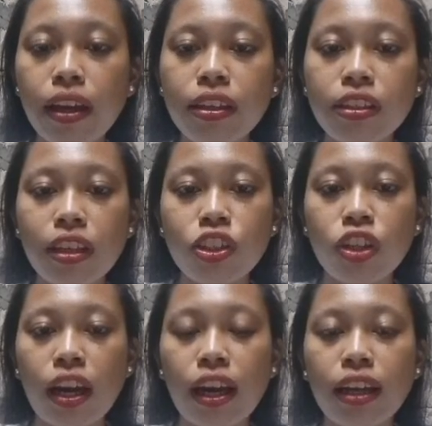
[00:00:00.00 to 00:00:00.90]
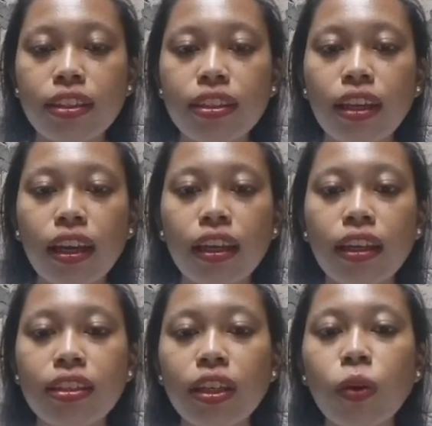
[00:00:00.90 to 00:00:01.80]
such as
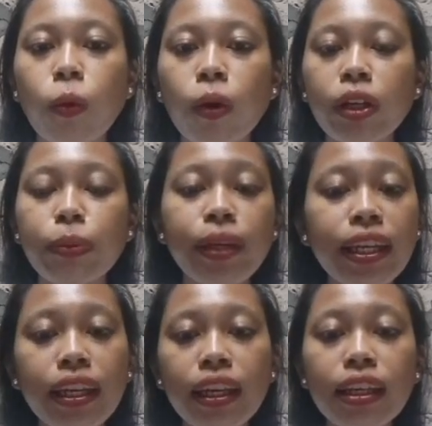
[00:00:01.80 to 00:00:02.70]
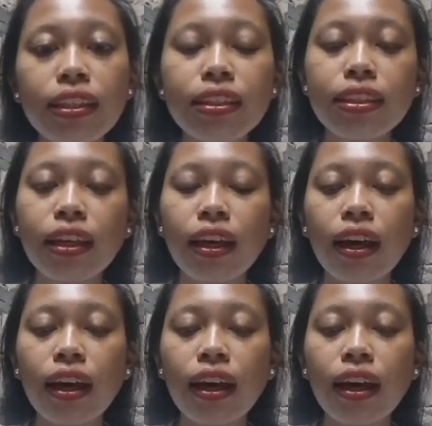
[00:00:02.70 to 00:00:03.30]
guessing word meanings,